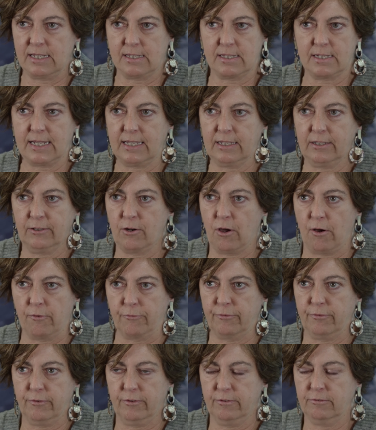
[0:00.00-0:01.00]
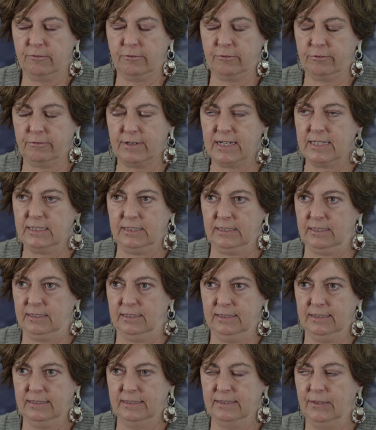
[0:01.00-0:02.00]
has taken off crazy.
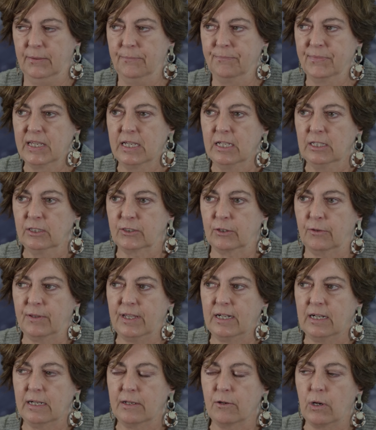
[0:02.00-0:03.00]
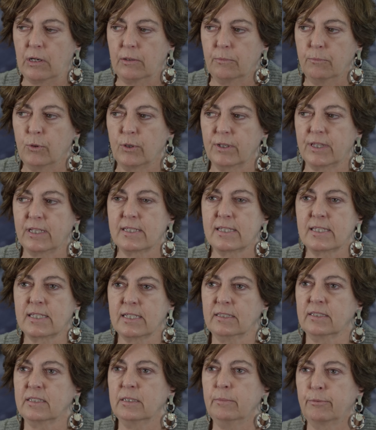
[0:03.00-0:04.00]
So there are now more than
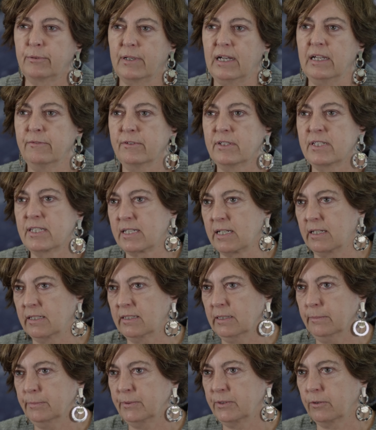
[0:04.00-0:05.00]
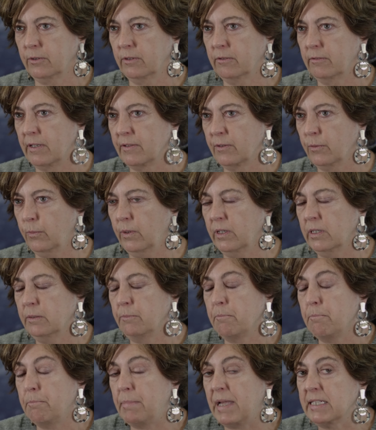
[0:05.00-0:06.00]
60 private startups all around the
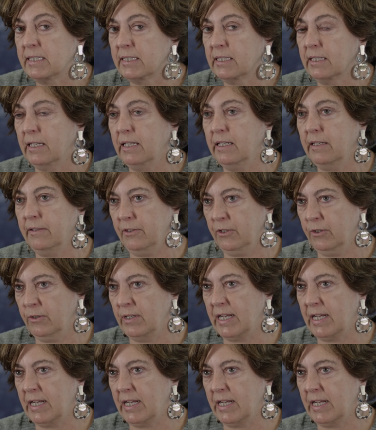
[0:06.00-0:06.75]
world, basically in the